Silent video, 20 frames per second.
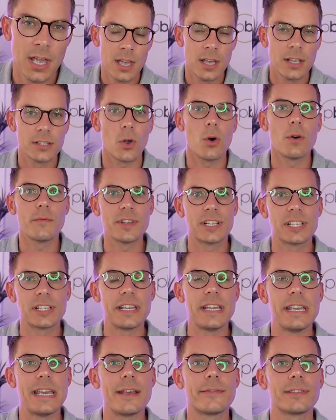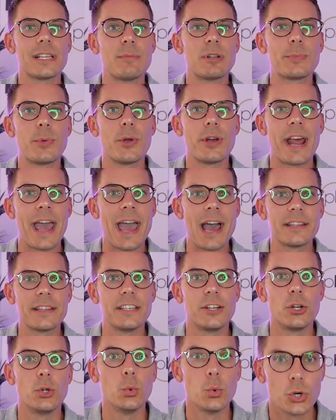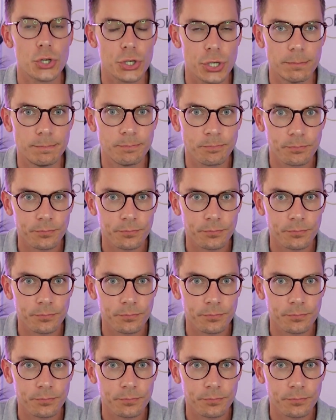So obviously, if someone's putting a house in an auction,